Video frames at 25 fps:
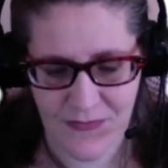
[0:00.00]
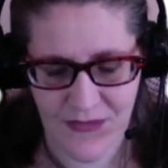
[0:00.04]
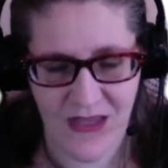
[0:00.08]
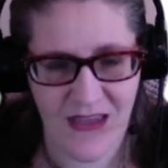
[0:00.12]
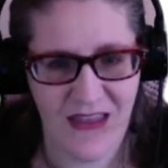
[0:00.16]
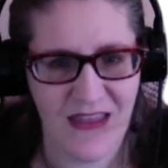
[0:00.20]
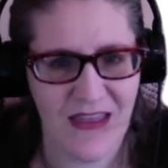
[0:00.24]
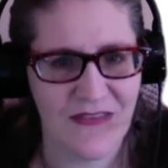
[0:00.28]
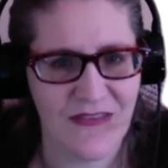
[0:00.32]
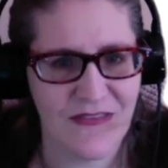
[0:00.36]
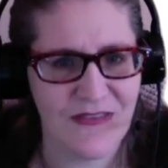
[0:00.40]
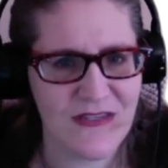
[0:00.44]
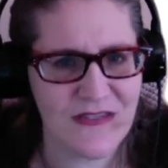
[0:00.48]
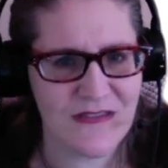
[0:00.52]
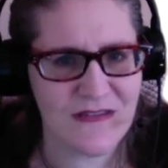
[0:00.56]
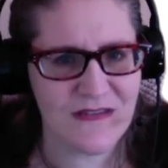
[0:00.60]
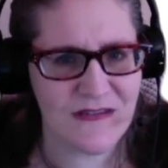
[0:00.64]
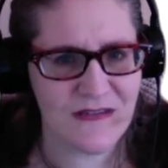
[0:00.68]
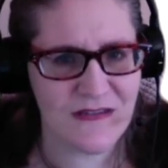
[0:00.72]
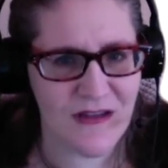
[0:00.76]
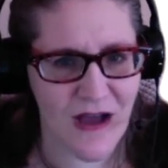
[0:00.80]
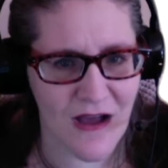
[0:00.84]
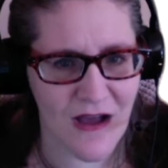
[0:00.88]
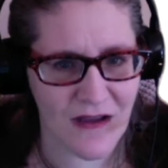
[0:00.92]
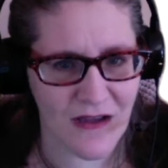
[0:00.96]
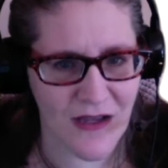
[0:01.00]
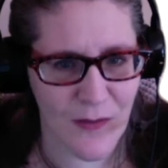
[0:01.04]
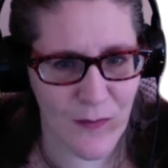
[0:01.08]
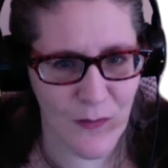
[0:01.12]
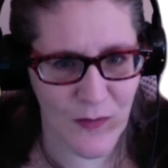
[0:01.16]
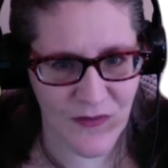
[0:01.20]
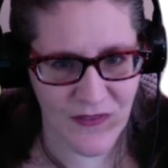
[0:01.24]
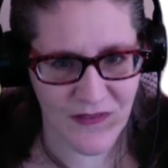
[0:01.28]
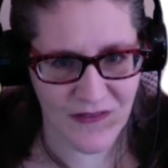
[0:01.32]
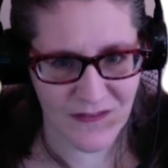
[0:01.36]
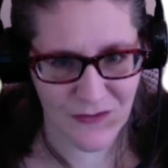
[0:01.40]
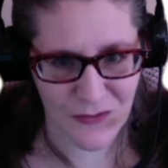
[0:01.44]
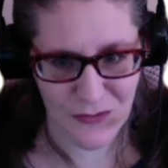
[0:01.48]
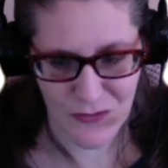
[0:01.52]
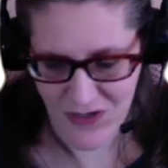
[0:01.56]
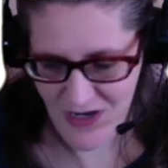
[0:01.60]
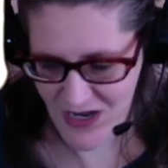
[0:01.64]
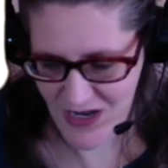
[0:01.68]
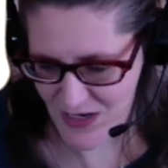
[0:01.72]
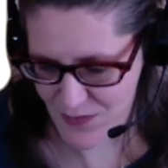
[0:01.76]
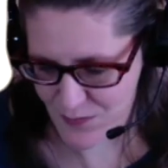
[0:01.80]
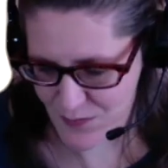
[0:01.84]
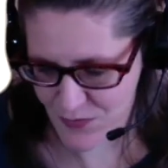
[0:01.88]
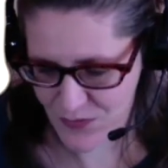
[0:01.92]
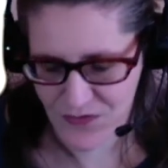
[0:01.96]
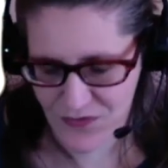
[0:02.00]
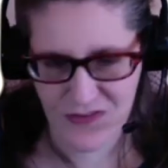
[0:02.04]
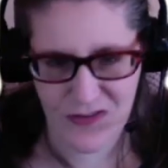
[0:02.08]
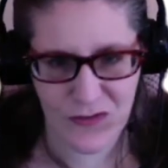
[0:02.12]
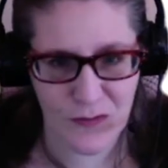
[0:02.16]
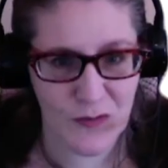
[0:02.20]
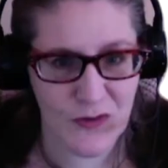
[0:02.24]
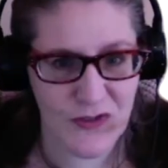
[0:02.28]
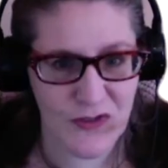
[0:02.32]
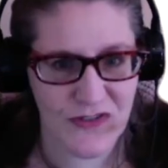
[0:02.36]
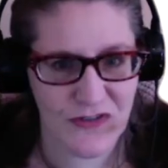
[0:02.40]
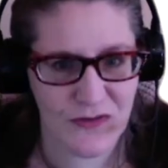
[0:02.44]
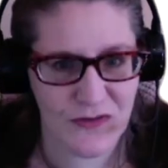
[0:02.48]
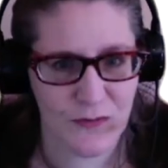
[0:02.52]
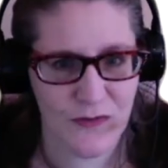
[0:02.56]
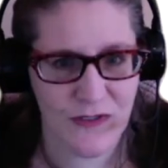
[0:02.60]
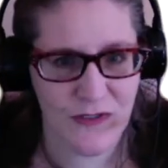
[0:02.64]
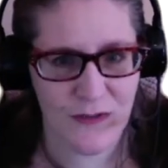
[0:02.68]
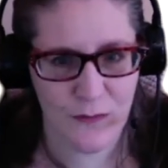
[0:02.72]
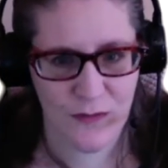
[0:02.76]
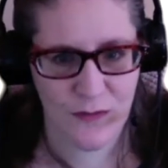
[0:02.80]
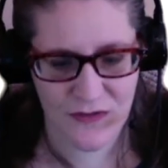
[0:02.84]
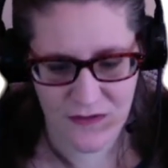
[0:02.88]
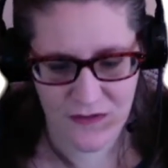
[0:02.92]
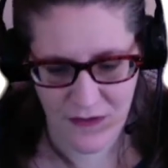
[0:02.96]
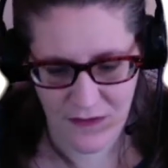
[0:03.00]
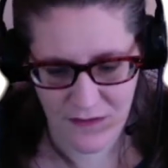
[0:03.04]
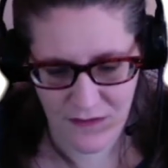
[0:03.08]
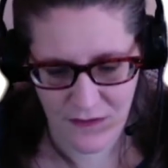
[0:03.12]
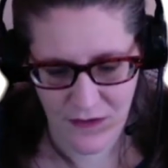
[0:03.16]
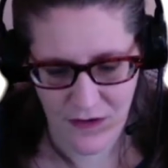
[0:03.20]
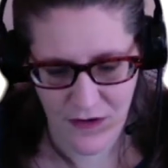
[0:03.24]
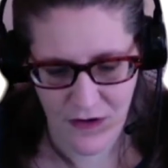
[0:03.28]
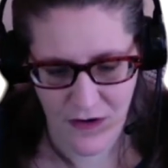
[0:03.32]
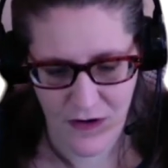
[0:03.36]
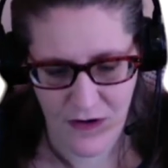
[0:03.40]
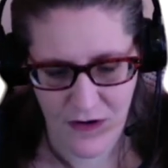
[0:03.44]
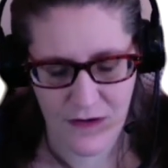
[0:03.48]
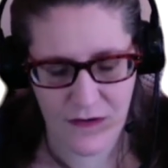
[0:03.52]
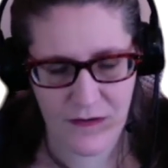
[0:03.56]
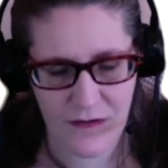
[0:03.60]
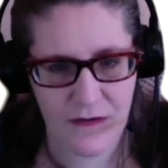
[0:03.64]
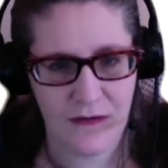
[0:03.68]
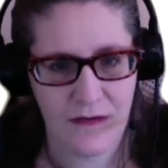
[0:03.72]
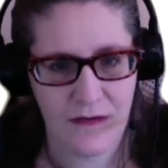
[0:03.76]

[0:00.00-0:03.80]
And this did not come with a little guidebook, so we'll just read what's on the card.